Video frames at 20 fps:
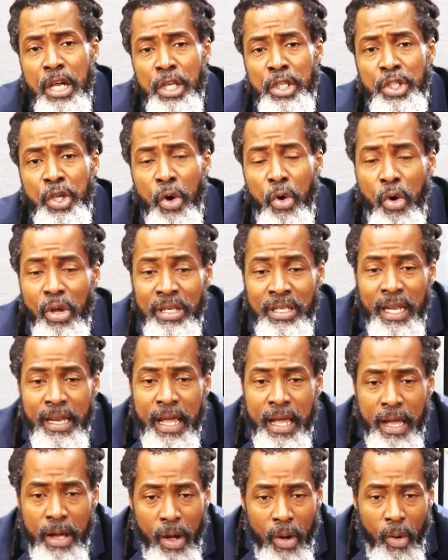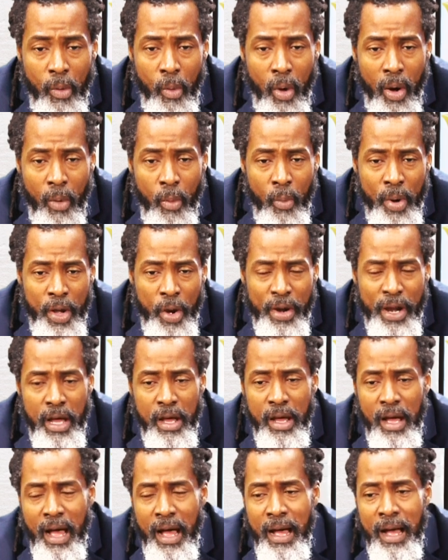So today, we're
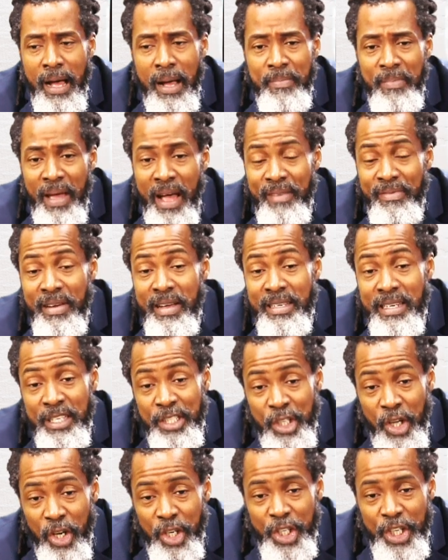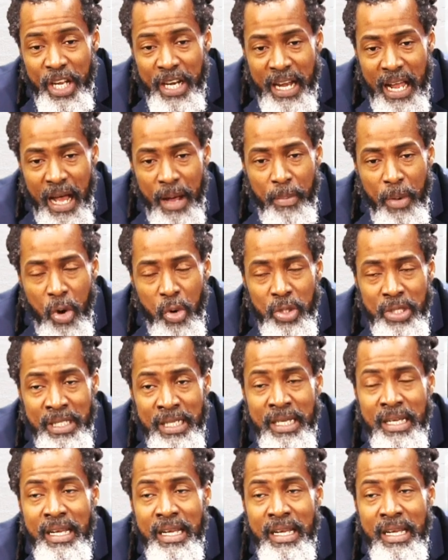gonna have a discussion about